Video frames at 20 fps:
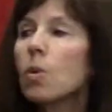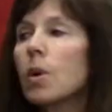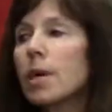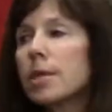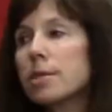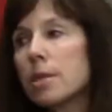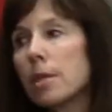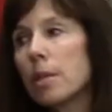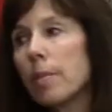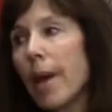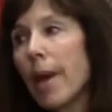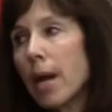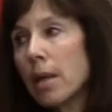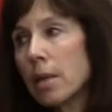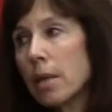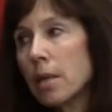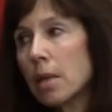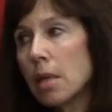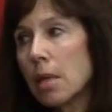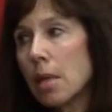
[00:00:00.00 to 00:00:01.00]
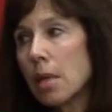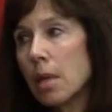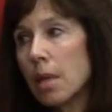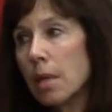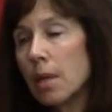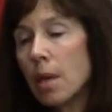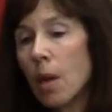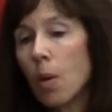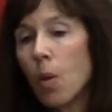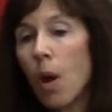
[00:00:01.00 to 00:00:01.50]
question about
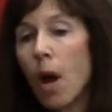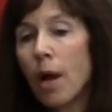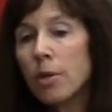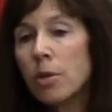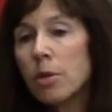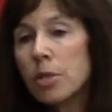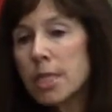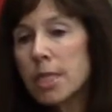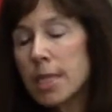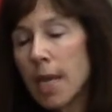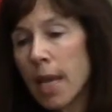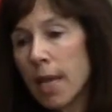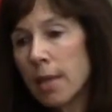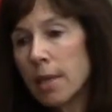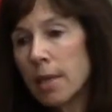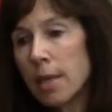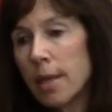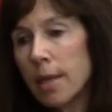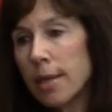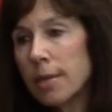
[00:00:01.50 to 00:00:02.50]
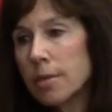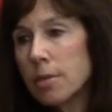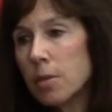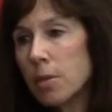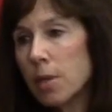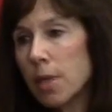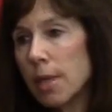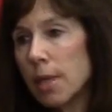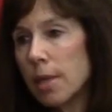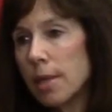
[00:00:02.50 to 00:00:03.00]
it. You know, understanding
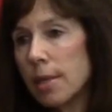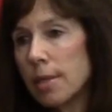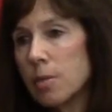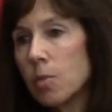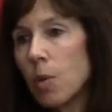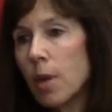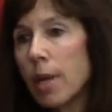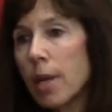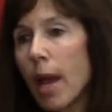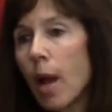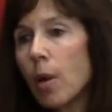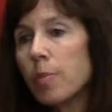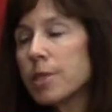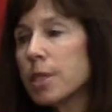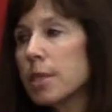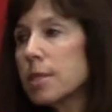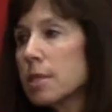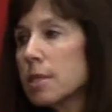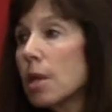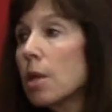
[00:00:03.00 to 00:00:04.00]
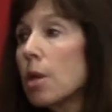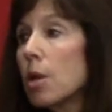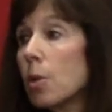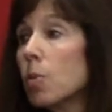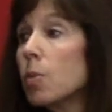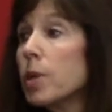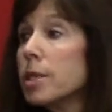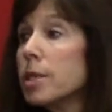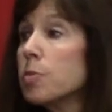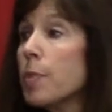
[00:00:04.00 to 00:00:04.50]
history is what helps us
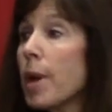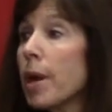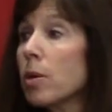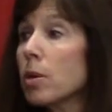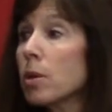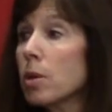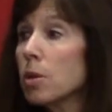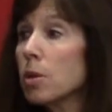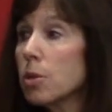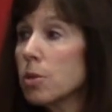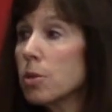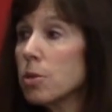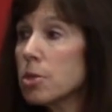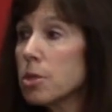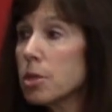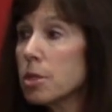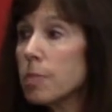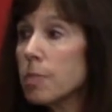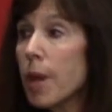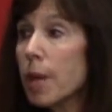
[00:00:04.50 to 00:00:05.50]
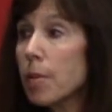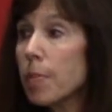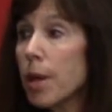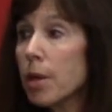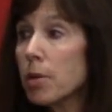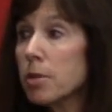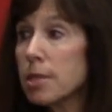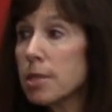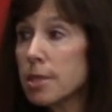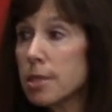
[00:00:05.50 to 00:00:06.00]
reach better conclusions, make
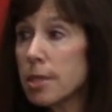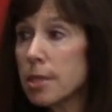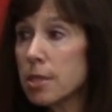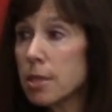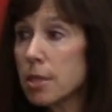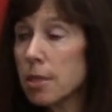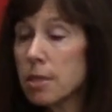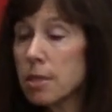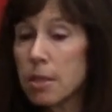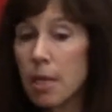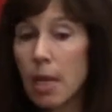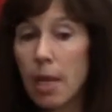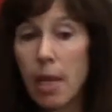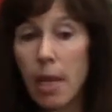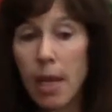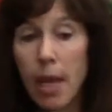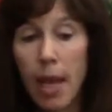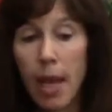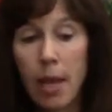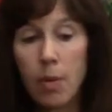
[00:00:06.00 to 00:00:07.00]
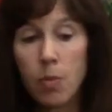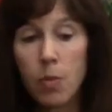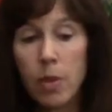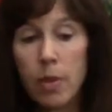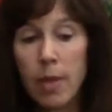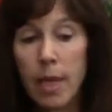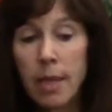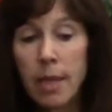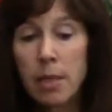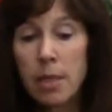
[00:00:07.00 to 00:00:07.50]
better decisions. And
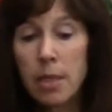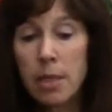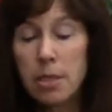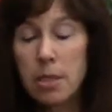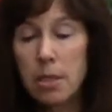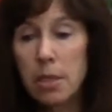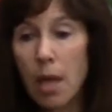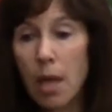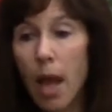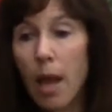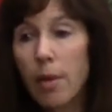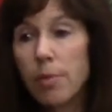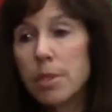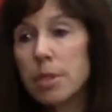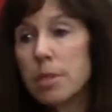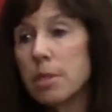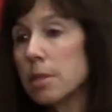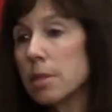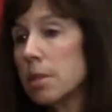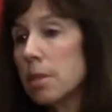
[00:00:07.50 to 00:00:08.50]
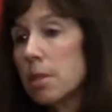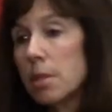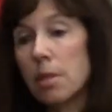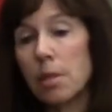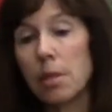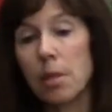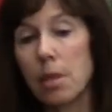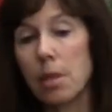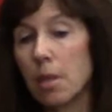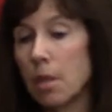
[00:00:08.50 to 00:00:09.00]
with English,
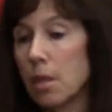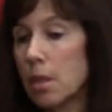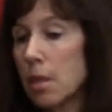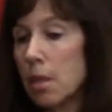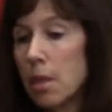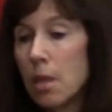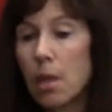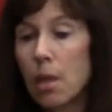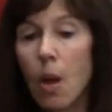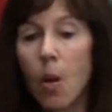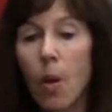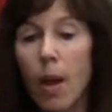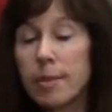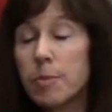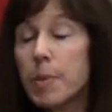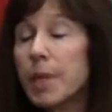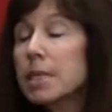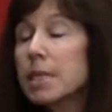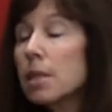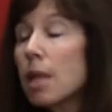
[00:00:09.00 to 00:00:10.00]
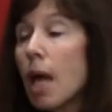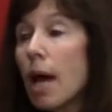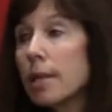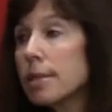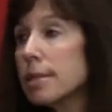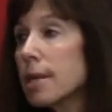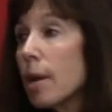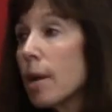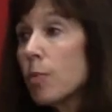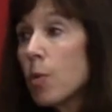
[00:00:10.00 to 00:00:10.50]
I spent a lot
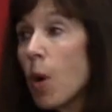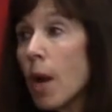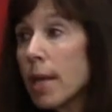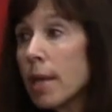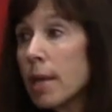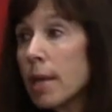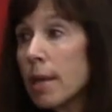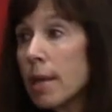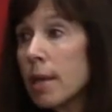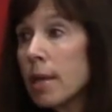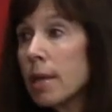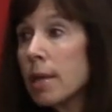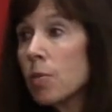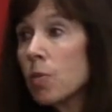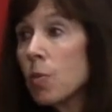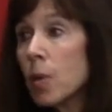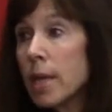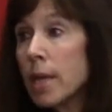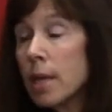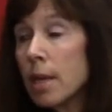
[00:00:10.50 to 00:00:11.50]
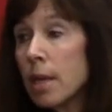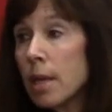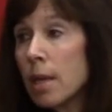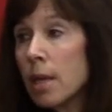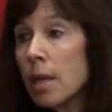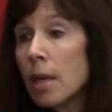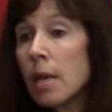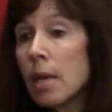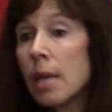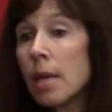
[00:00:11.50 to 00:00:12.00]
of time writing and reading